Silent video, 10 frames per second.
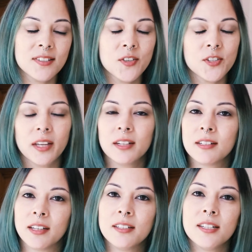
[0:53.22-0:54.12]
is set in
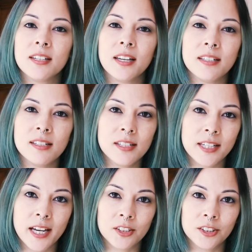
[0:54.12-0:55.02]
nineteen nineties
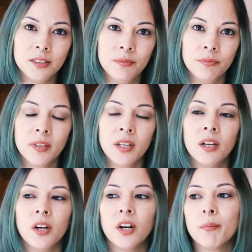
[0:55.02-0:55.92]
Seattle.
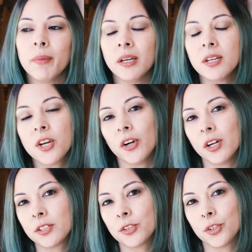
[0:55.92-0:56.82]
Our main
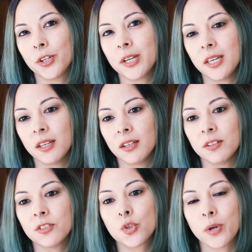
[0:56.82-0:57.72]
character
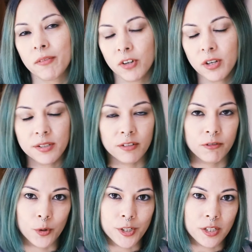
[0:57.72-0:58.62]
is Trevor. He's a
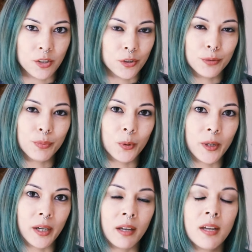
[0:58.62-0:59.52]
fourteen-year-old
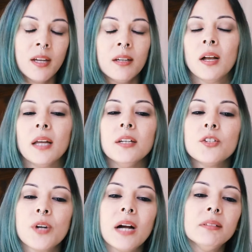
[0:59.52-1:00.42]
boy, and he's
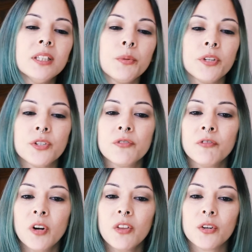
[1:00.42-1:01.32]
traveling with his
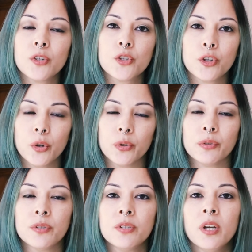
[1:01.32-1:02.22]
father,
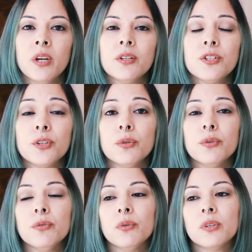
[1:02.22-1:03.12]
Jones,
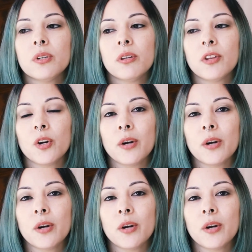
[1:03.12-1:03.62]
to their